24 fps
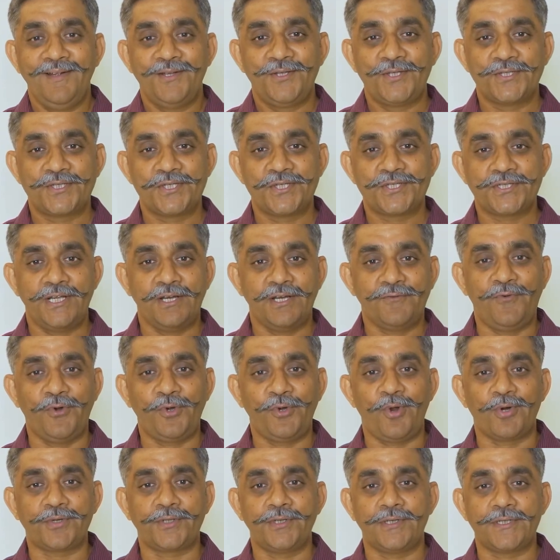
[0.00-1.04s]
This is Tech for
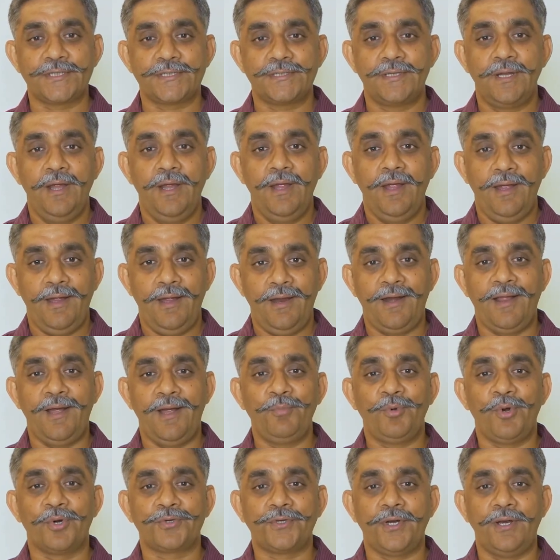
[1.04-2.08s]
Doctors and
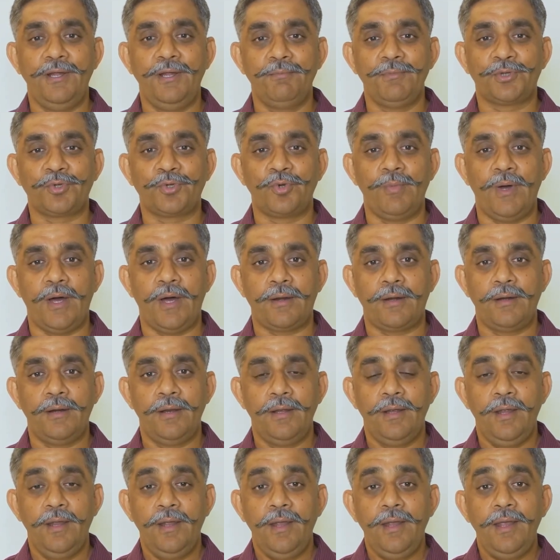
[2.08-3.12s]
I'm Dr. Hemant Kumar.
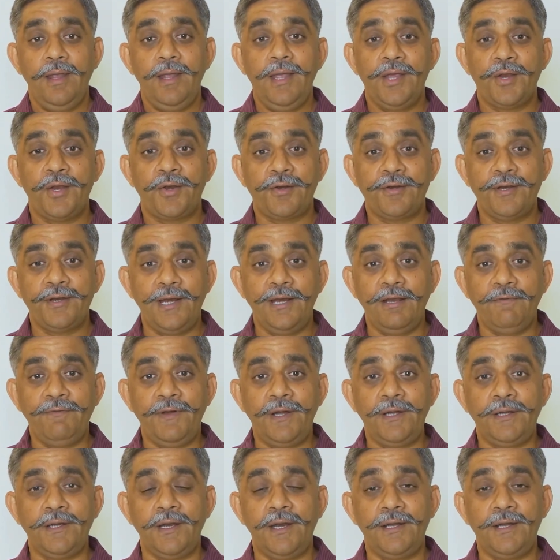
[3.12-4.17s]
A
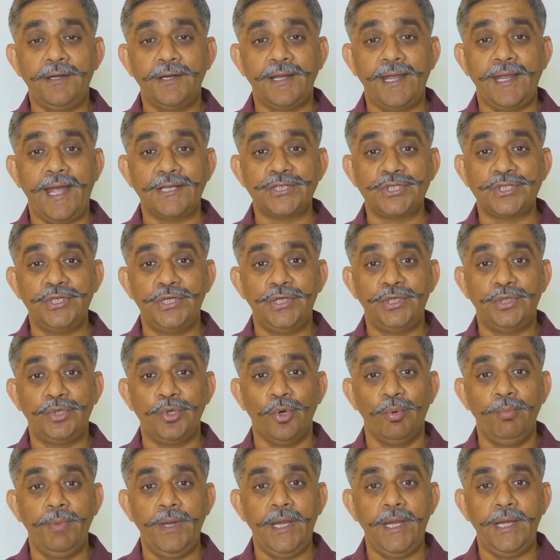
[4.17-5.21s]
relevant and catchy
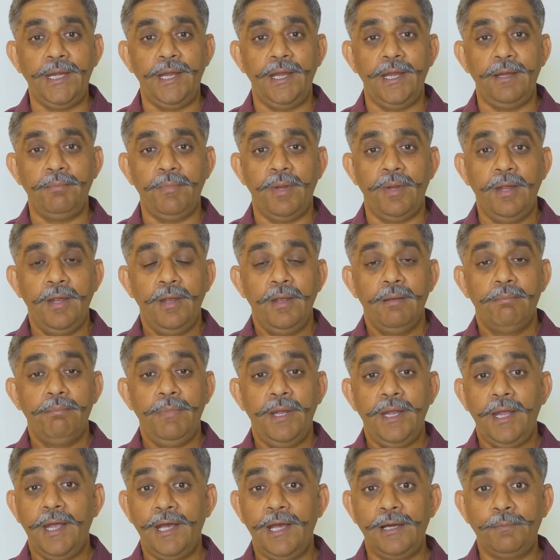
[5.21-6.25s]
domain name
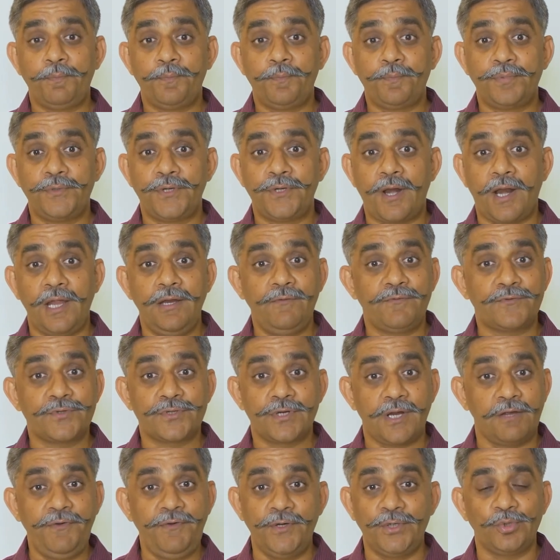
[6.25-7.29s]
may help drive
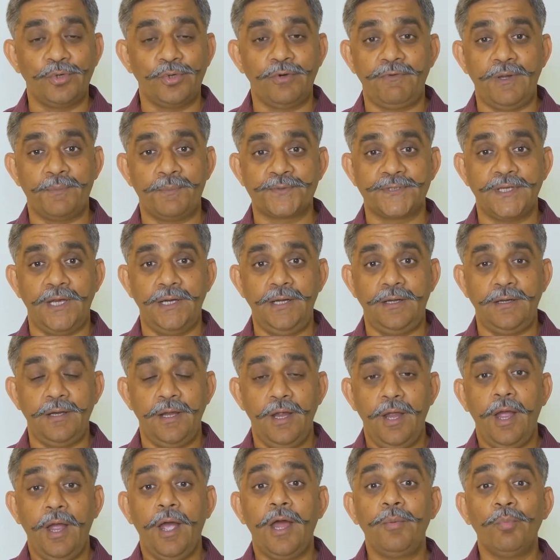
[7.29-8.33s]
traffic to your website
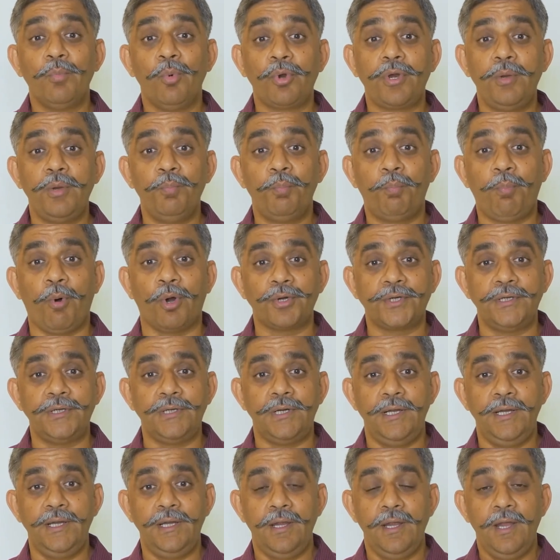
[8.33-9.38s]
and more
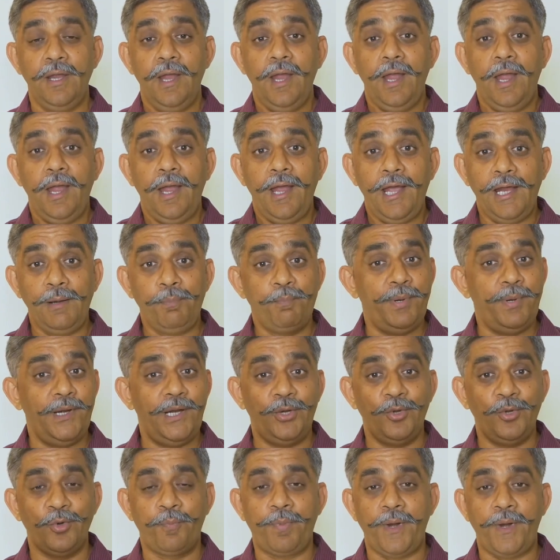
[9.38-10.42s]
importantly, help
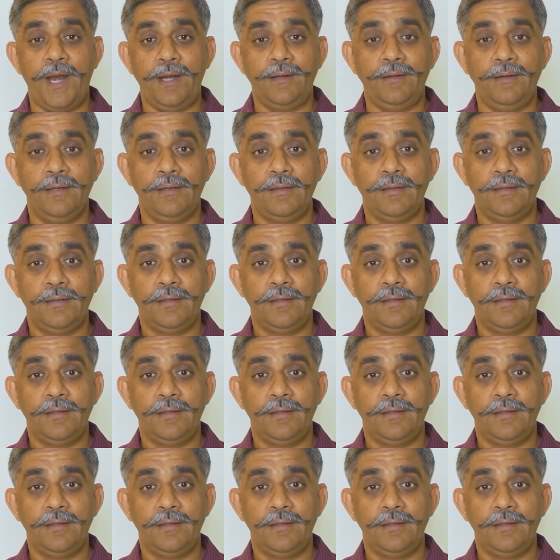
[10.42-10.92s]
build your brand.